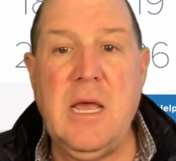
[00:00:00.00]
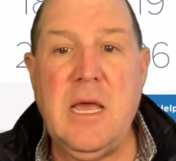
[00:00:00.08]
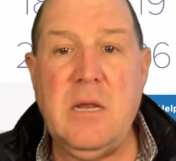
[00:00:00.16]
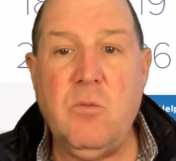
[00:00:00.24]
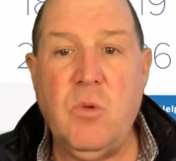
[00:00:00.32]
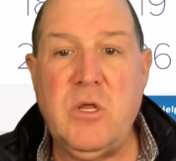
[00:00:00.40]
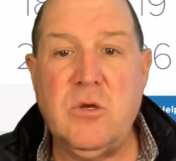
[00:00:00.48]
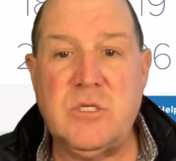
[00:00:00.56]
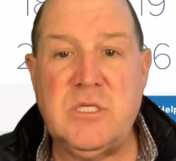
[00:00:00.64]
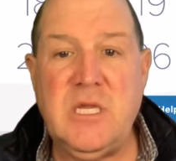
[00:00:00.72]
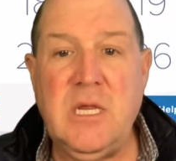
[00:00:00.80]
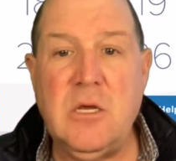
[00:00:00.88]
And what you're
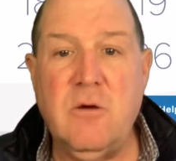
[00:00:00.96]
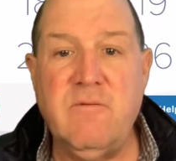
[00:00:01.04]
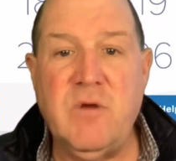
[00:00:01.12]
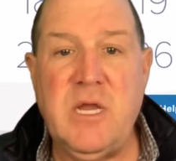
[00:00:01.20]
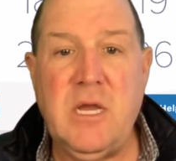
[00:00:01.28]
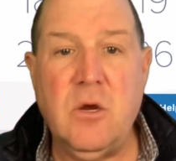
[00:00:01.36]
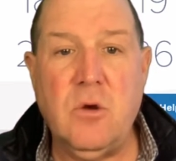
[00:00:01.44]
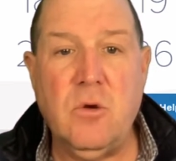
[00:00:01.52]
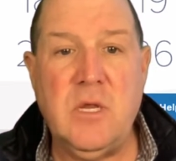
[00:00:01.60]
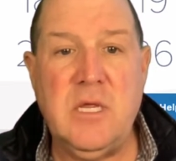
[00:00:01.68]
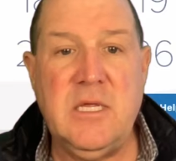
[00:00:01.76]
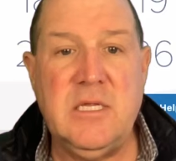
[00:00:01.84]
seeing over
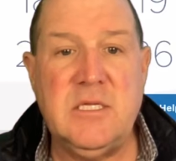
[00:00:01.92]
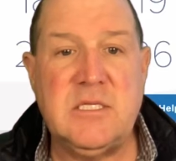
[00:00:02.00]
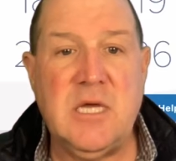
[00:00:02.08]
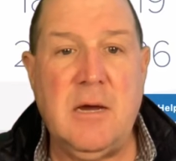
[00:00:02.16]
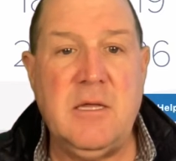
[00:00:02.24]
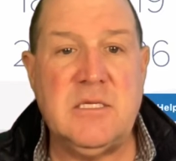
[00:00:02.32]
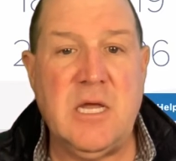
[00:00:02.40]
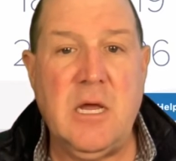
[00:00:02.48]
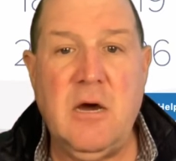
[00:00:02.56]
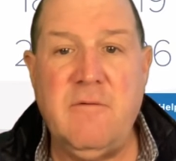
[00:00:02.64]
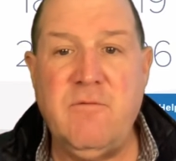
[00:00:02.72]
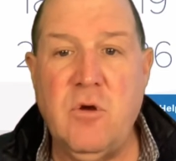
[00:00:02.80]
here is, as I
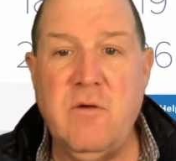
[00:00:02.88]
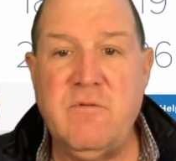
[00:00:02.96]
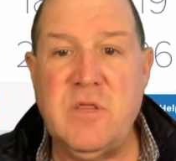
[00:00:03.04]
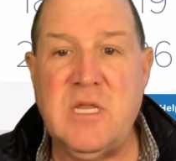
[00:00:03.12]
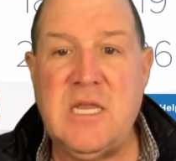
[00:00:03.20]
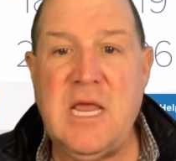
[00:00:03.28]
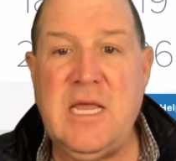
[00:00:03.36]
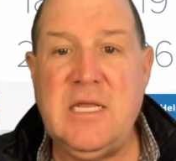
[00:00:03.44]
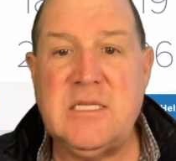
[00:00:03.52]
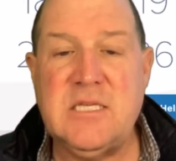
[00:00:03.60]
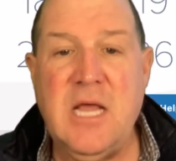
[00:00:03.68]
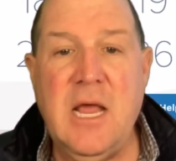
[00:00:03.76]
hover over the
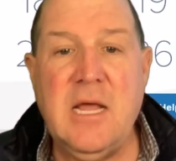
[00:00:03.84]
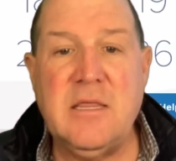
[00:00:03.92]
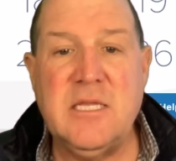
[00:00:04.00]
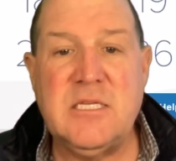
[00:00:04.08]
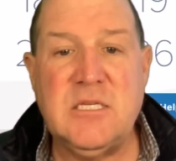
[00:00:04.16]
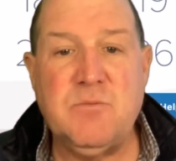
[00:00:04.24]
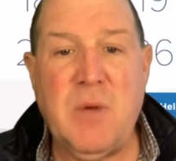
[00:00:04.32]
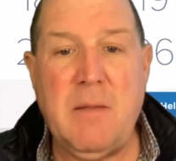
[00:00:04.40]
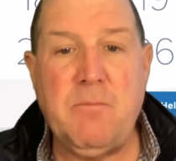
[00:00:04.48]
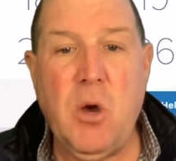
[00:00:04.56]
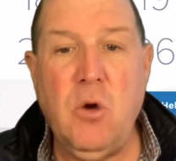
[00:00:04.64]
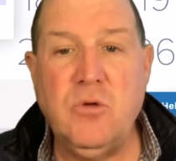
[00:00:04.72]
dates, this is
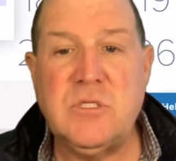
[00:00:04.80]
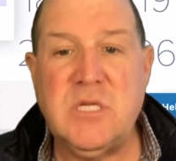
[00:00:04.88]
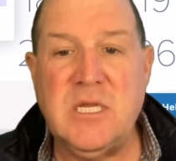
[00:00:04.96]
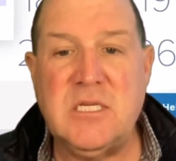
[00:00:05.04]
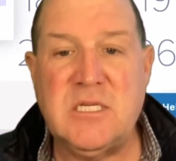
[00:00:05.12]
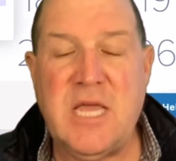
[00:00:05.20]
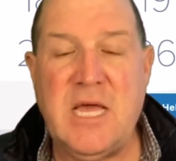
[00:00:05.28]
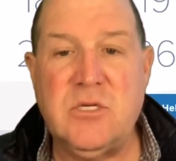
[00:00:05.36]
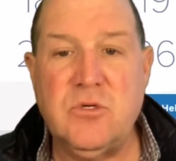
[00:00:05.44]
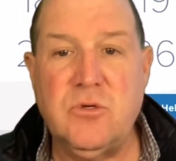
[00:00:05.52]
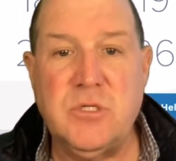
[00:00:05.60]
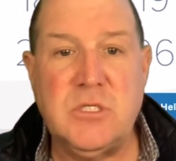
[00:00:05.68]
my posting schedule.